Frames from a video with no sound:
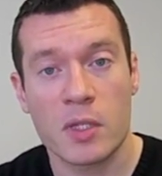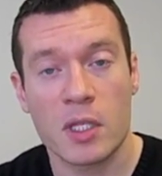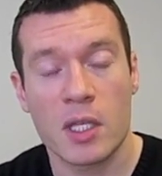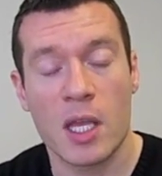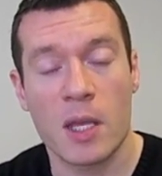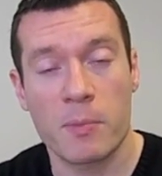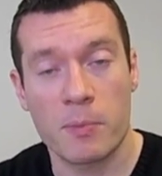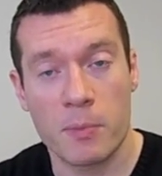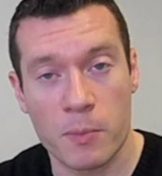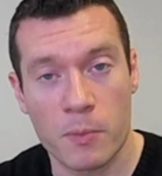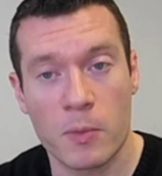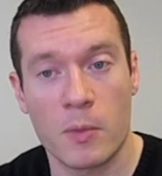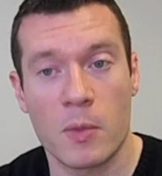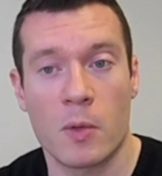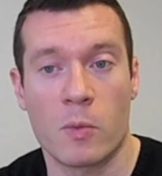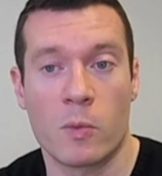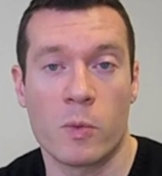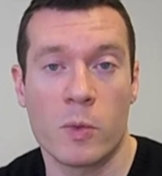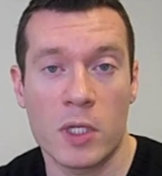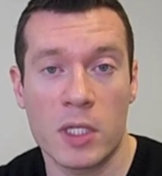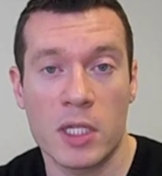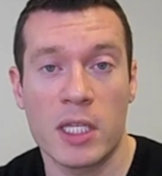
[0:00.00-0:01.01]
it
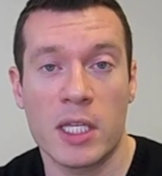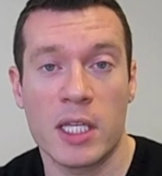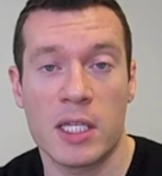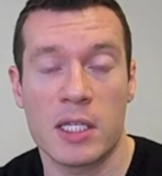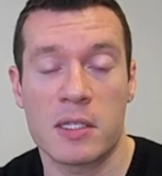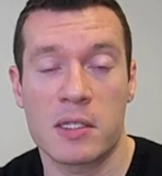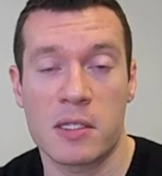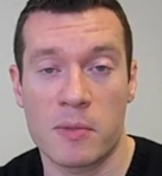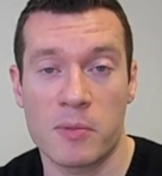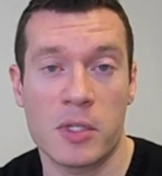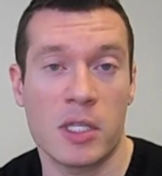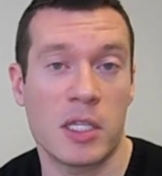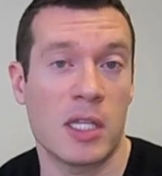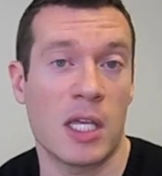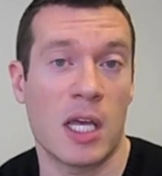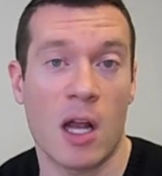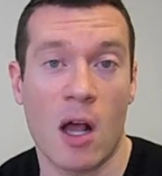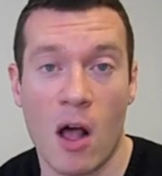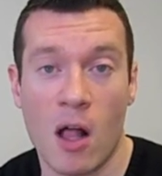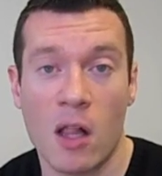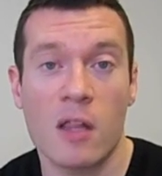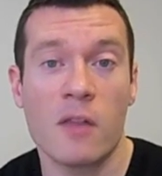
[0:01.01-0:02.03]
really is something
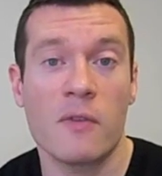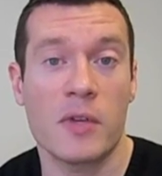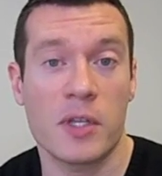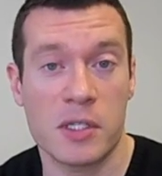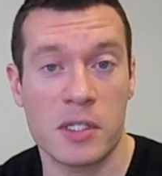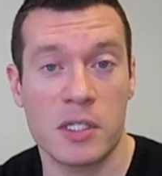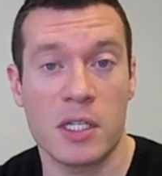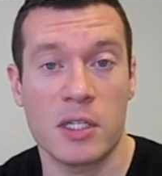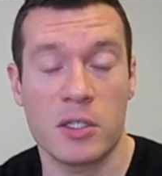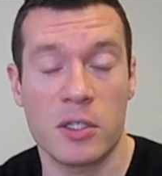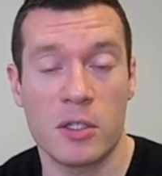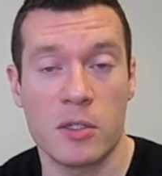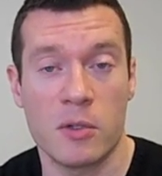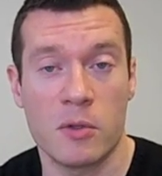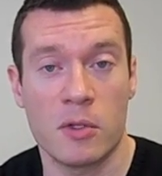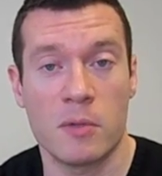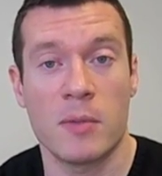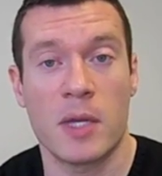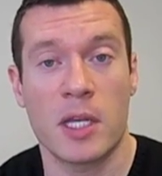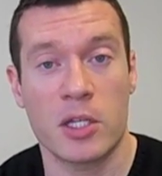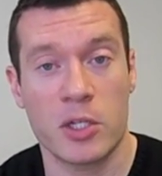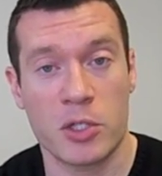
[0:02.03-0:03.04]
that all of us need to do
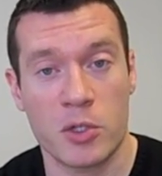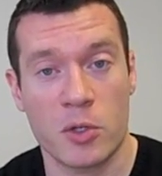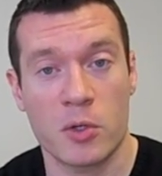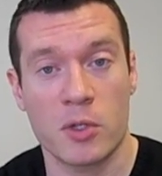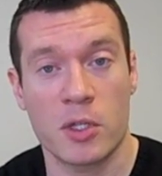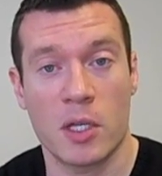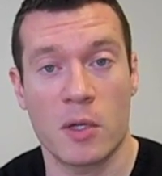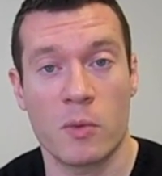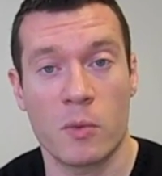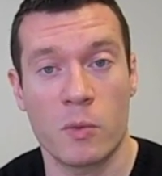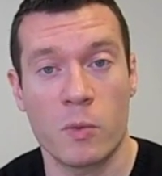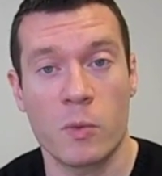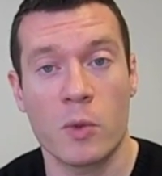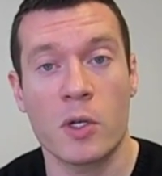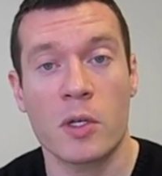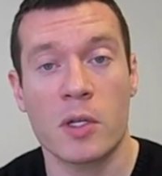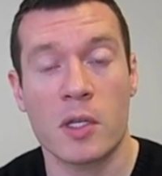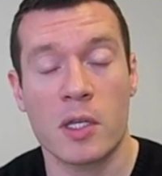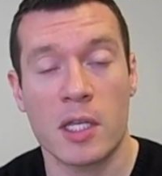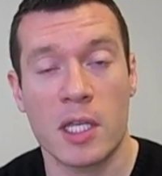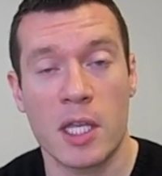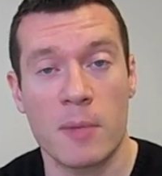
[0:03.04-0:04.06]
to make sure that
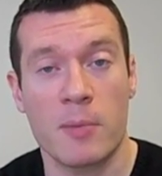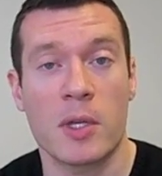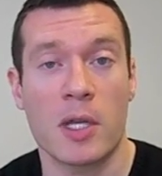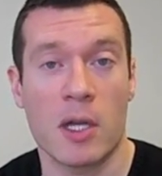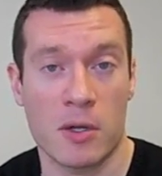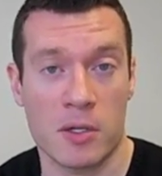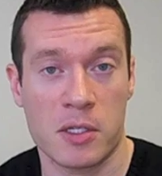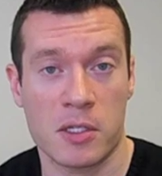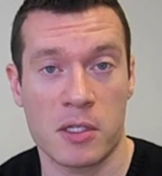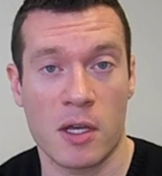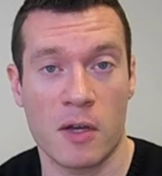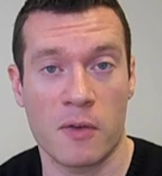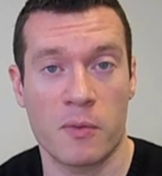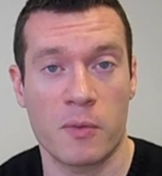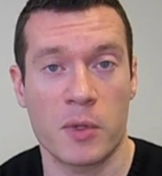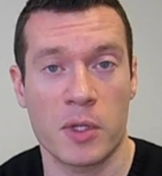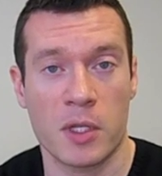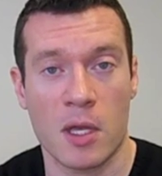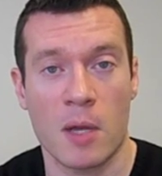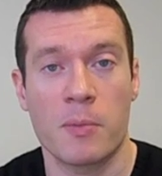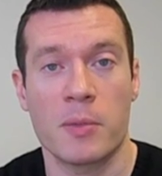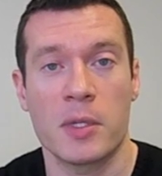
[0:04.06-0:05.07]
we're keeping our stuff
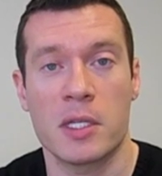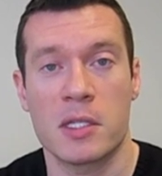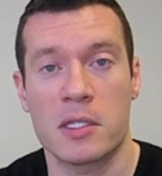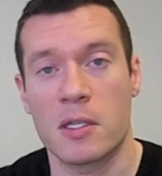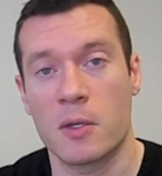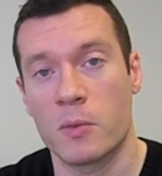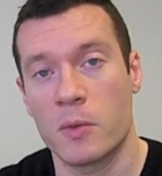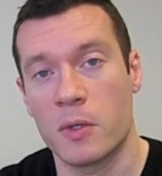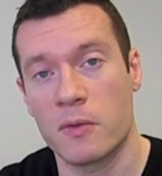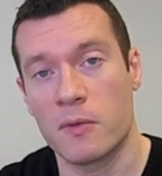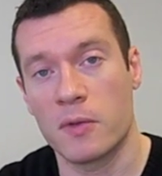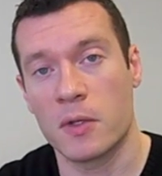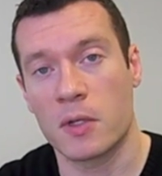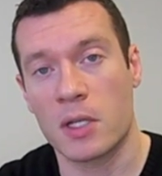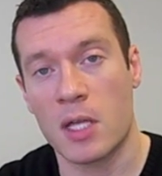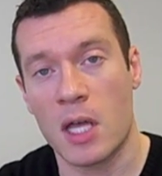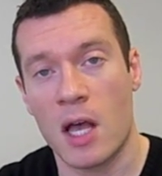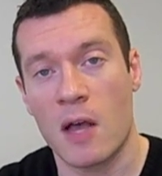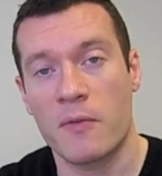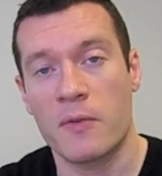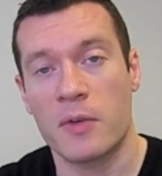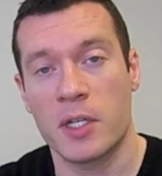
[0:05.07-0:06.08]
with companies that we feel
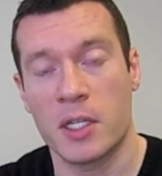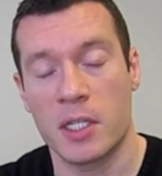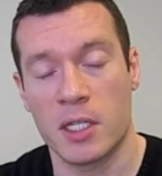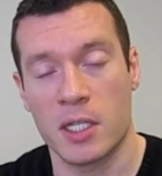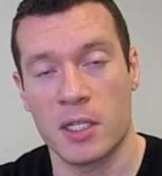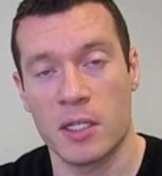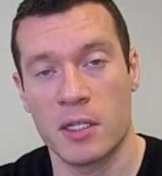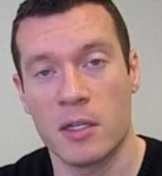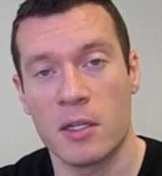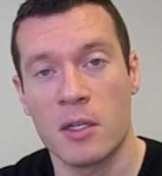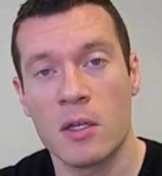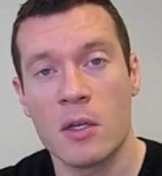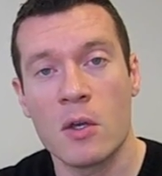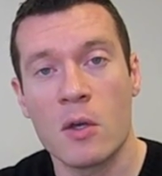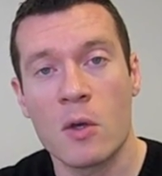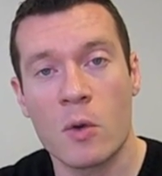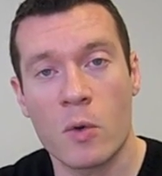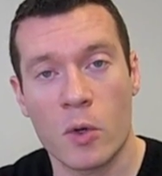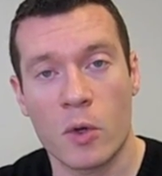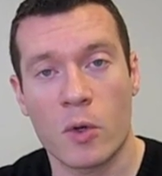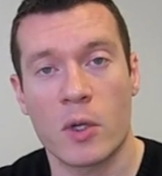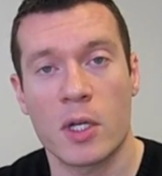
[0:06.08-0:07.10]
confident in,
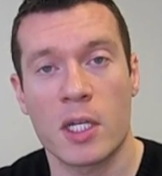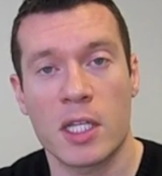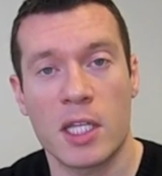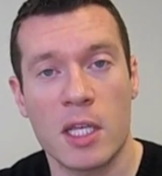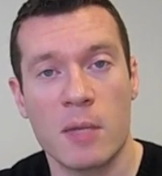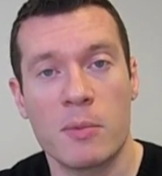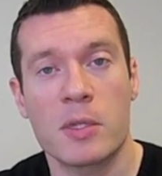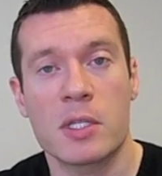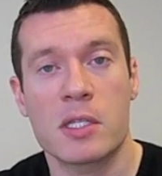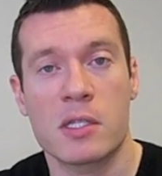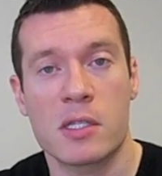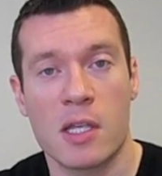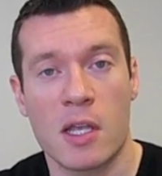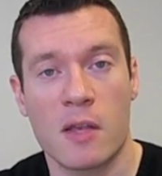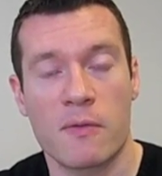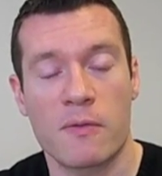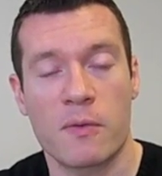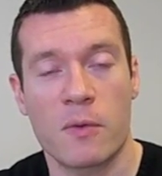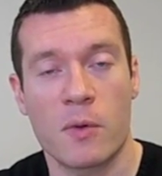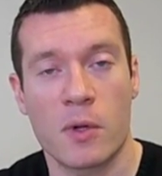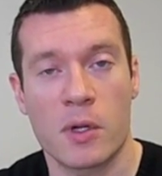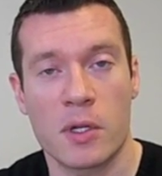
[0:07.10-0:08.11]
who are going to keep it
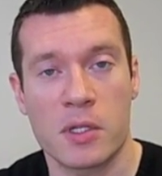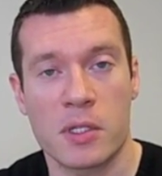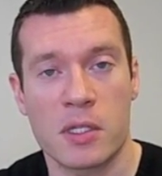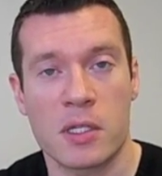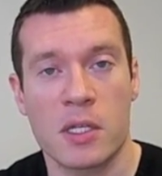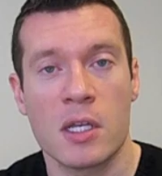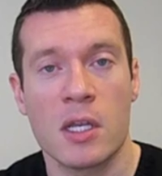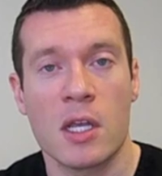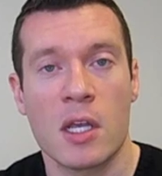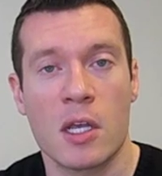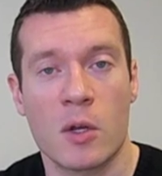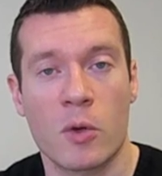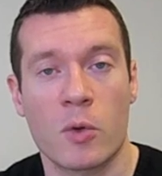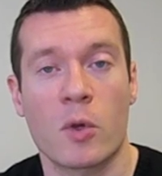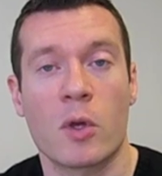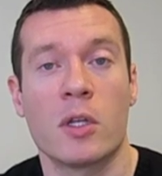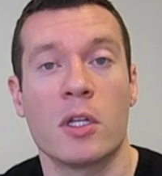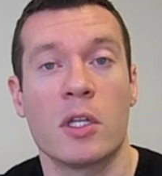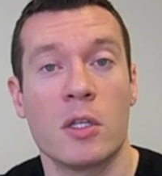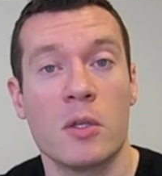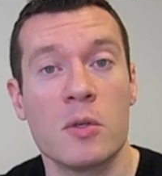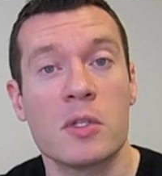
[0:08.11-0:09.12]
safe for us, and who are
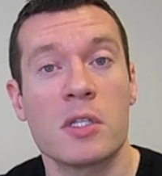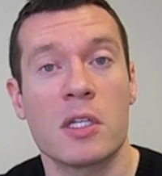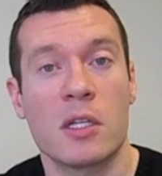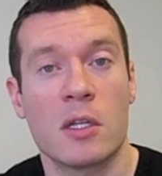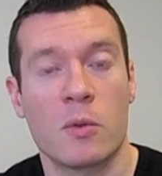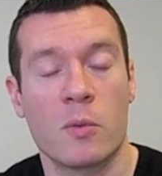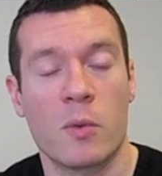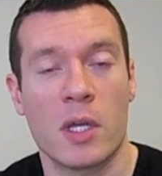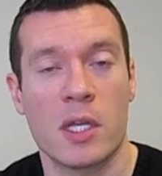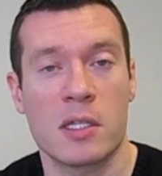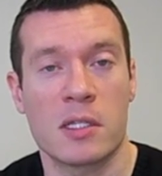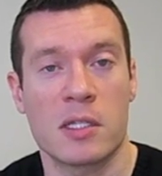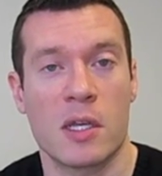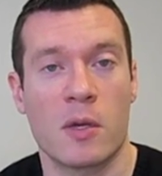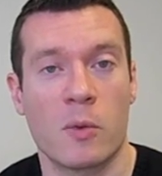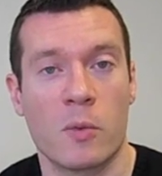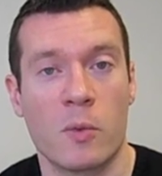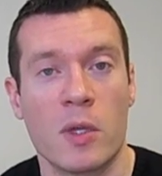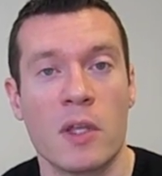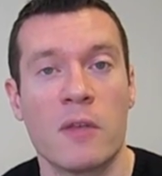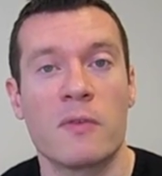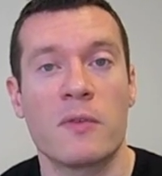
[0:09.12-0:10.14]
going to use it in ways that
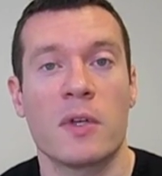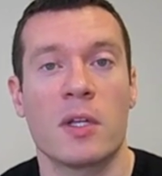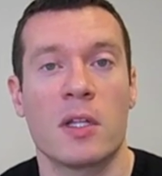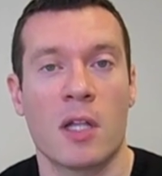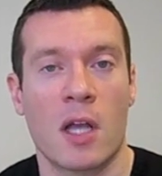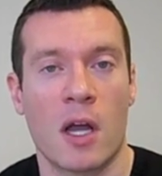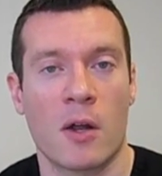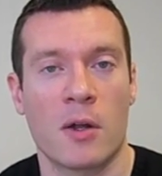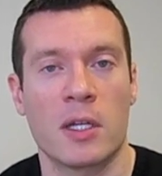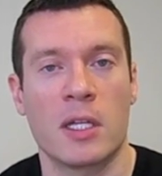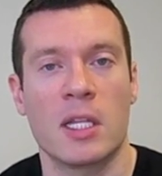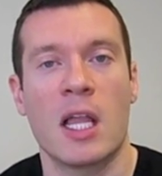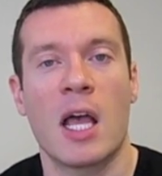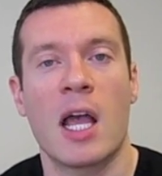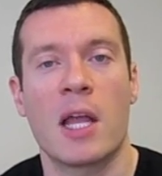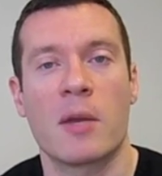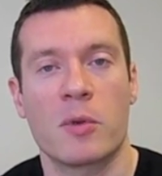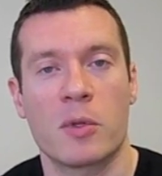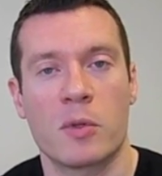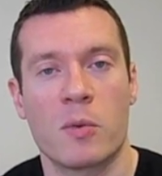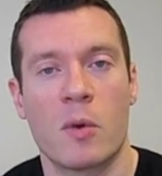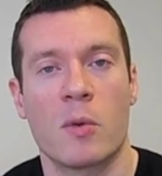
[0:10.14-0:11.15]
we feel are in
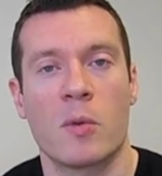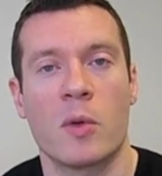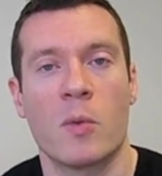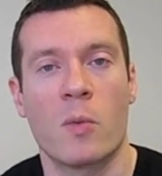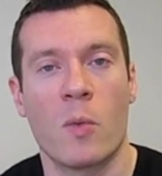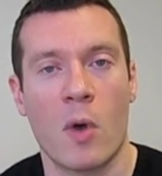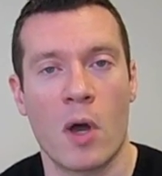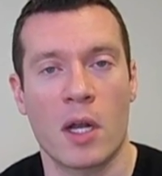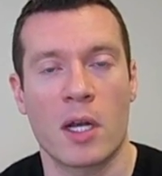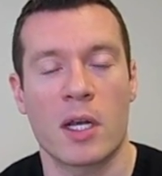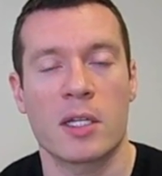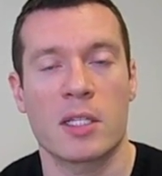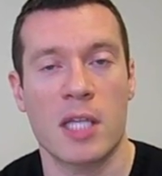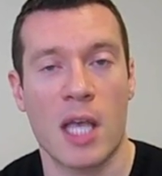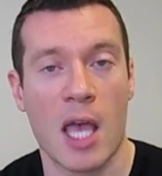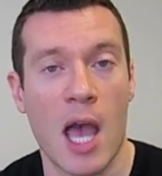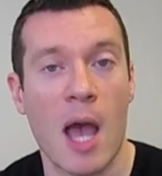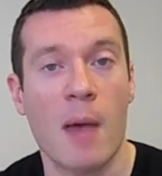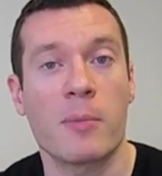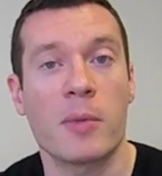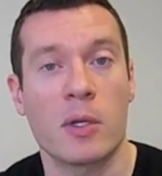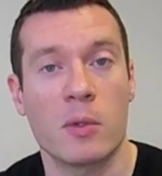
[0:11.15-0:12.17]
line with what we want to
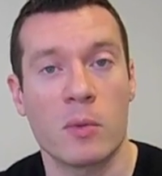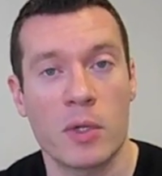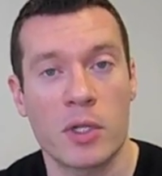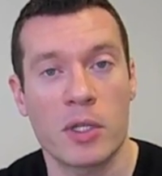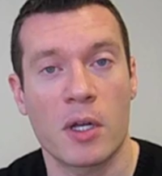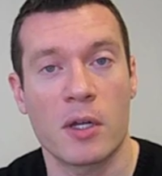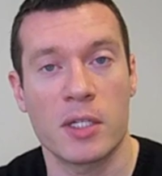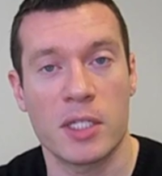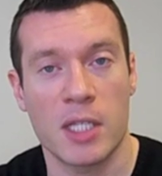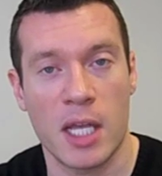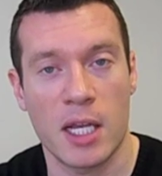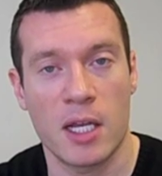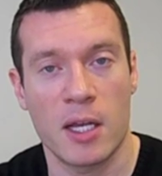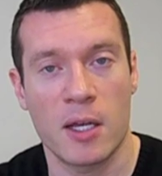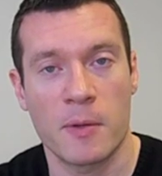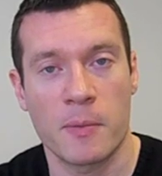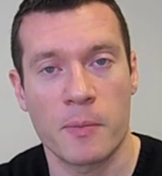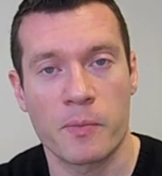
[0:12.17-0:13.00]
happen with our data.